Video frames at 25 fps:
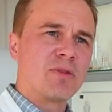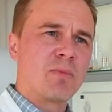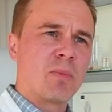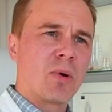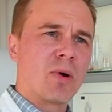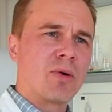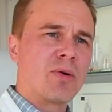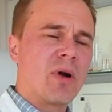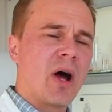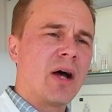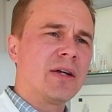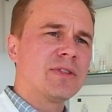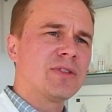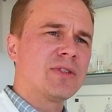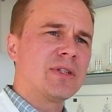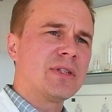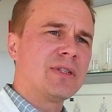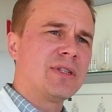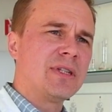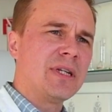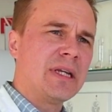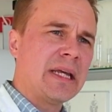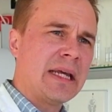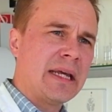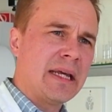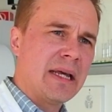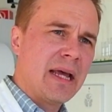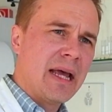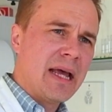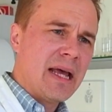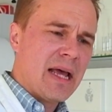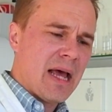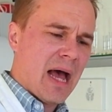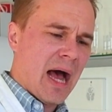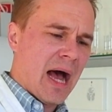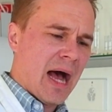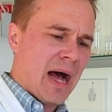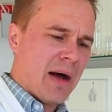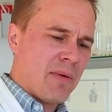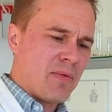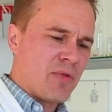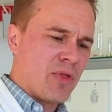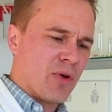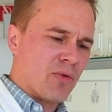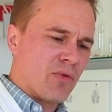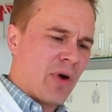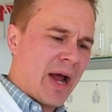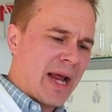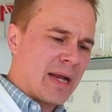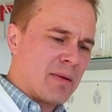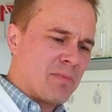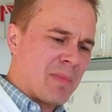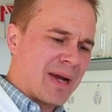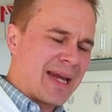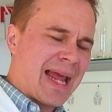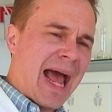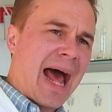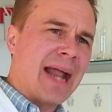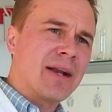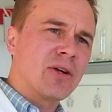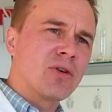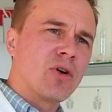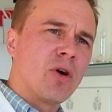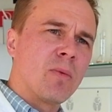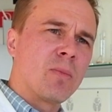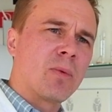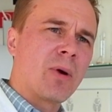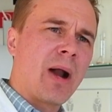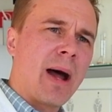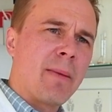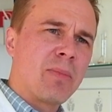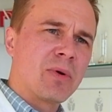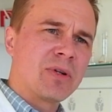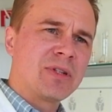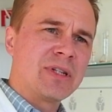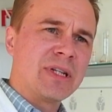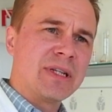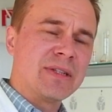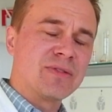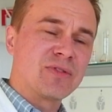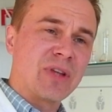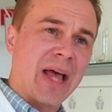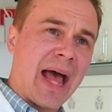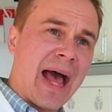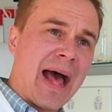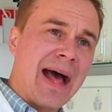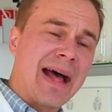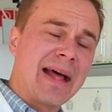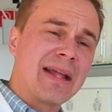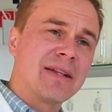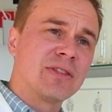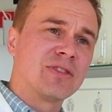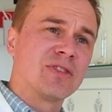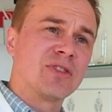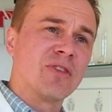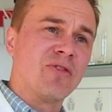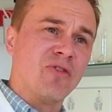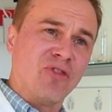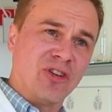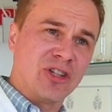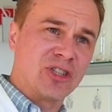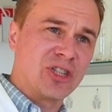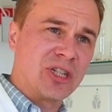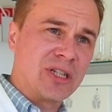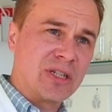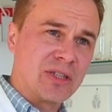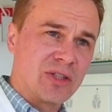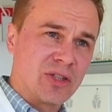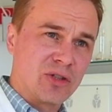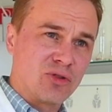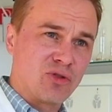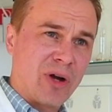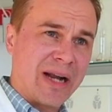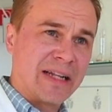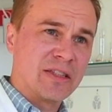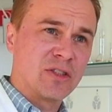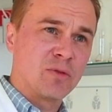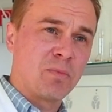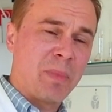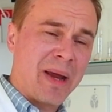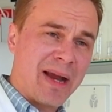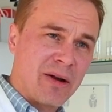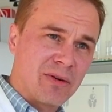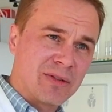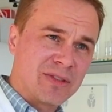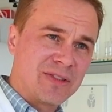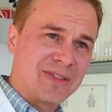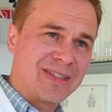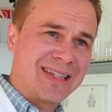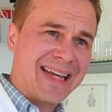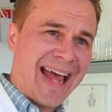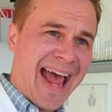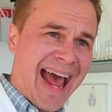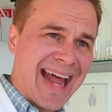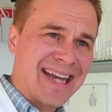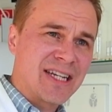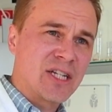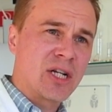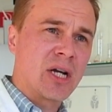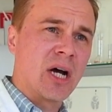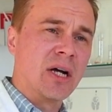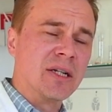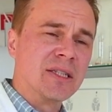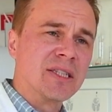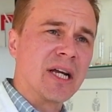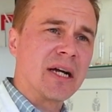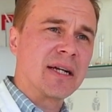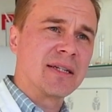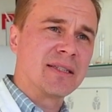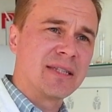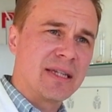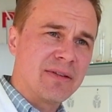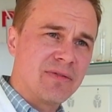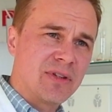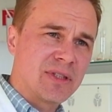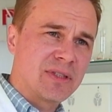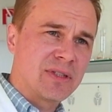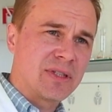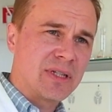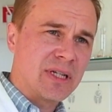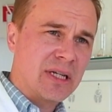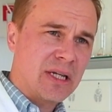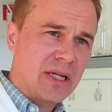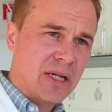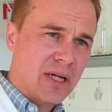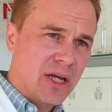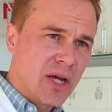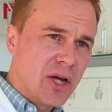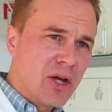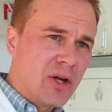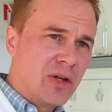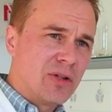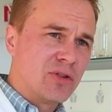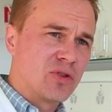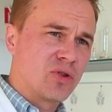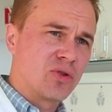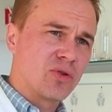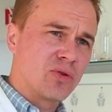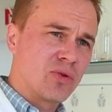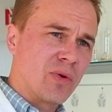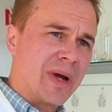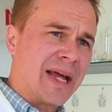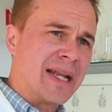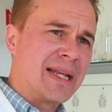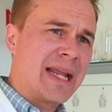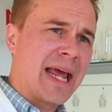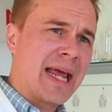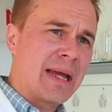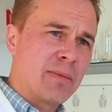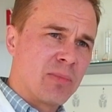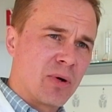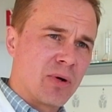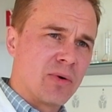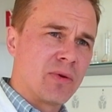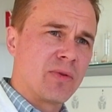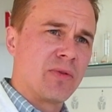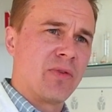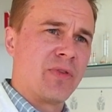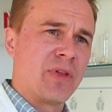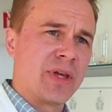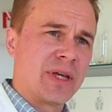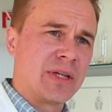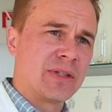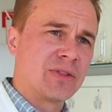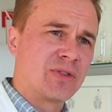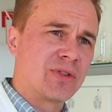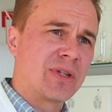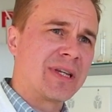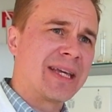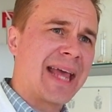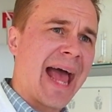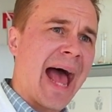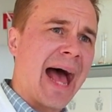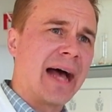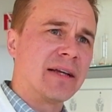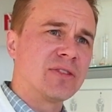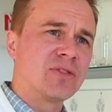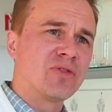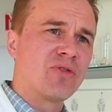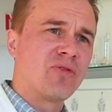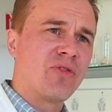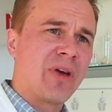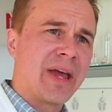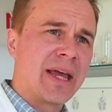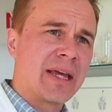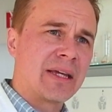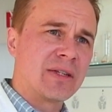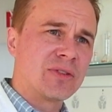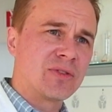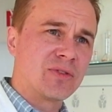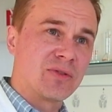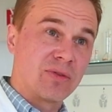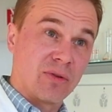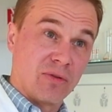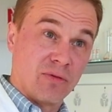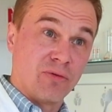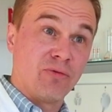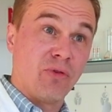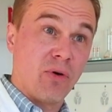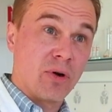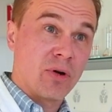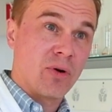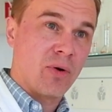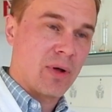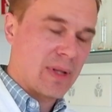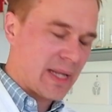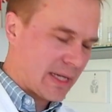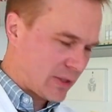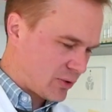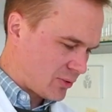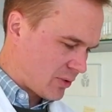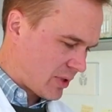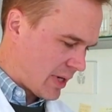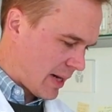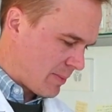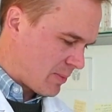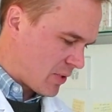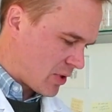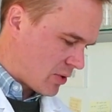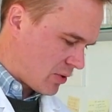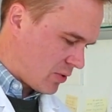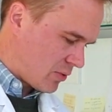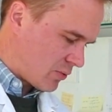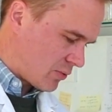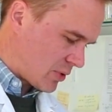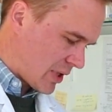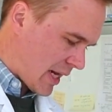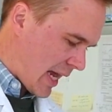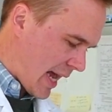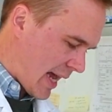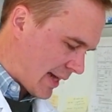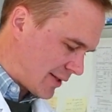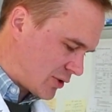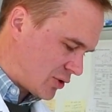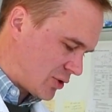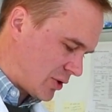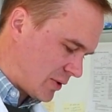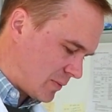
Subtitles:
porosity, the right mechanical properties, and sufficient transparency and conductivity to enable this gas phase photoelectrochemical reaction.